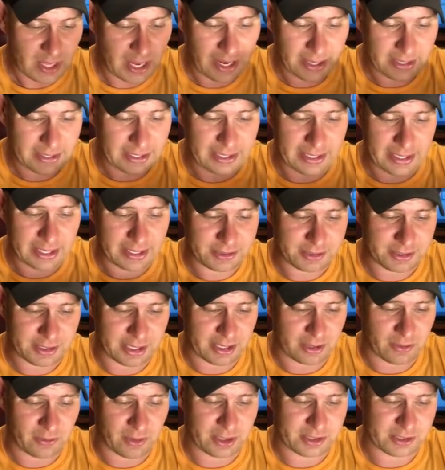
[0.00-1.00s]
I can't answer
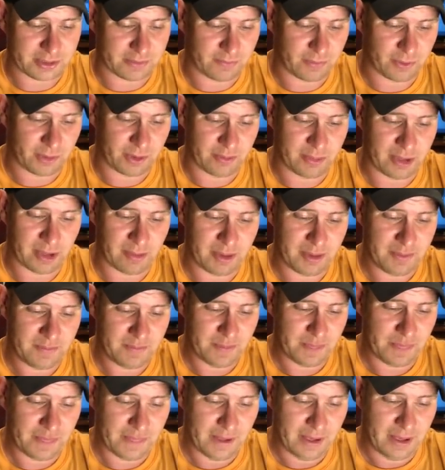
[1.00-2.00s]
that question for you, Bubba.
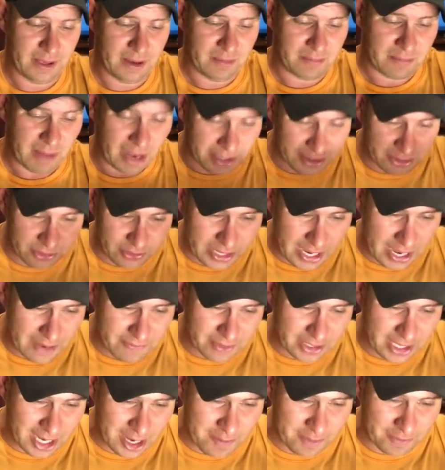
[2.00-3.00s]
But I do
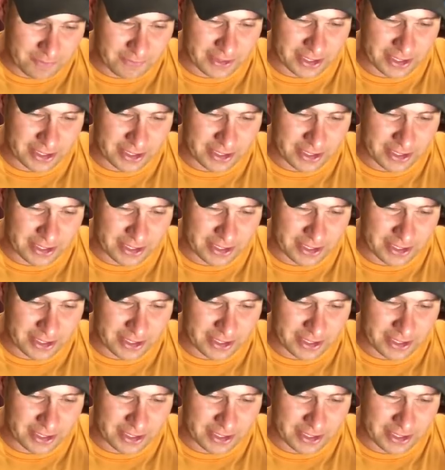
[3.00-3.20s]
have a couple